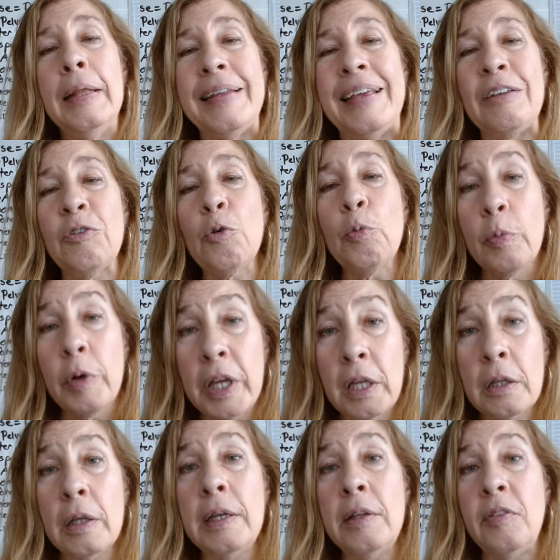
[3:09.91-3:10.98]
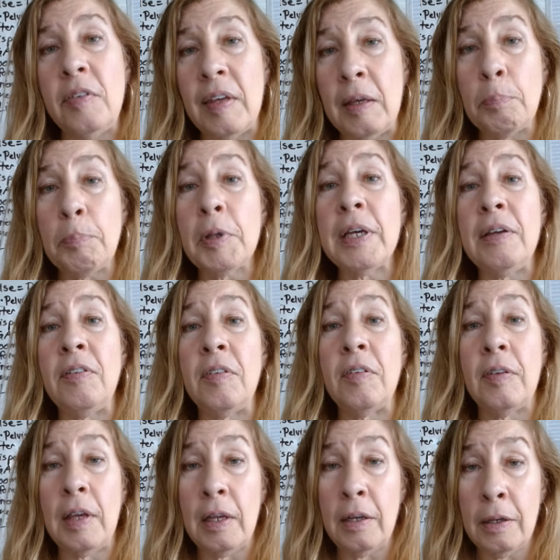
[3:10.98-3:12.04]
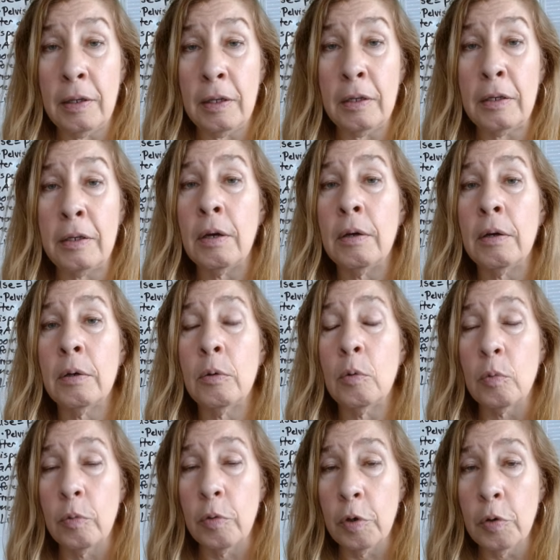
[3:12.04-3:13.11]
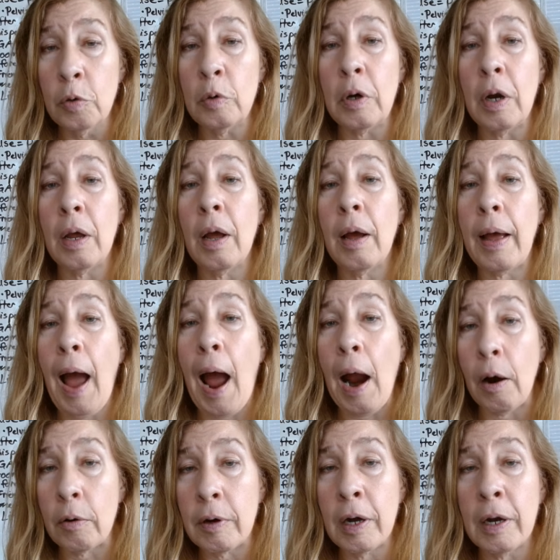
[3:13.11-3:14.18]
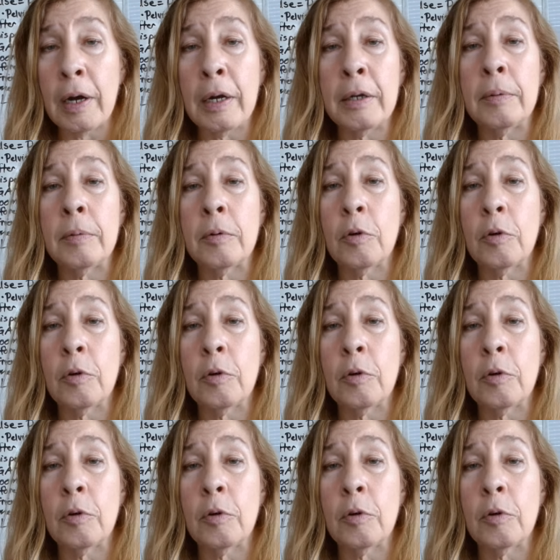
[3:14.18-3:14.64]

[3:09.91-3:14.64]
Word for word: these are really deeply seated root, hara,